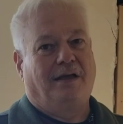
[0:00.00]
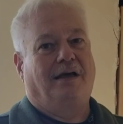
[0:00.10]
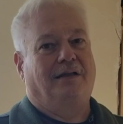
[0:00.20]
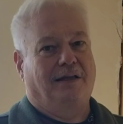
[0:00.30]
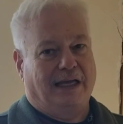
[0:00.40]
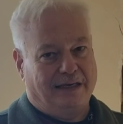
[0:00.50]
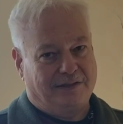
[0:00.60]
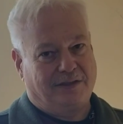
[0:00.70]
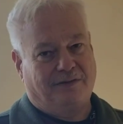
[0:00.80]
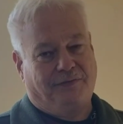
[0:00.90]
A lot of
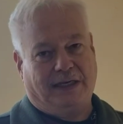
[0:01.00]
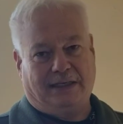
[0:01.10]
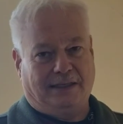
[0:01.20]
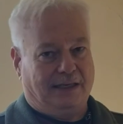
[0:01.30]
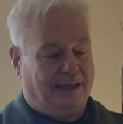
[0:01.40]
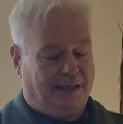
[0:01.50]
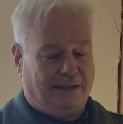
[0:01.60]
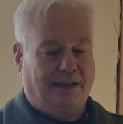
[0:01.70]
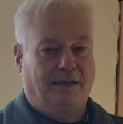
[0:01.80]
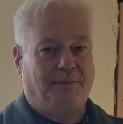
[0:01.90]
stuff they did
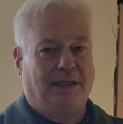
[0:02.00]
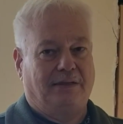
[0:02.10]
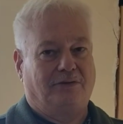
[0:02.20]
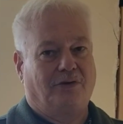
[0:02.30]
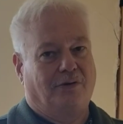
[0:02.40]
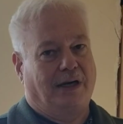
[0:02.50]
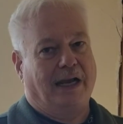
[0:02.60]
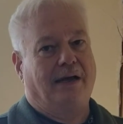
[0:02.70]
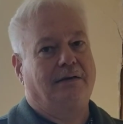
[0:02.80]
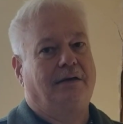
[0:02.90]
ended up getting torn
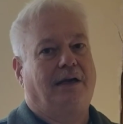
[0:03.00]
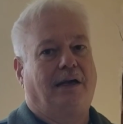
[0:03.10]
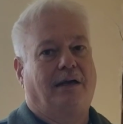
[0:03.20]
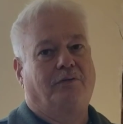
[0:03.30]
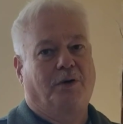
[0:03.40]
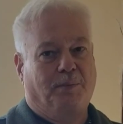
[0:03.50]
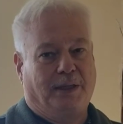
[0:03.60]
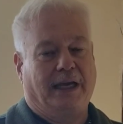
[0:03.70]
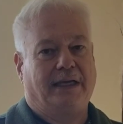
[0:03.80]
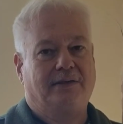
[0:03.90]
out and
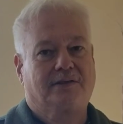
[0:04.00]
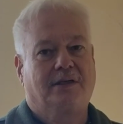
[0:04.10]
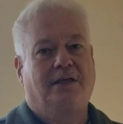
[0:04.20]
replaced.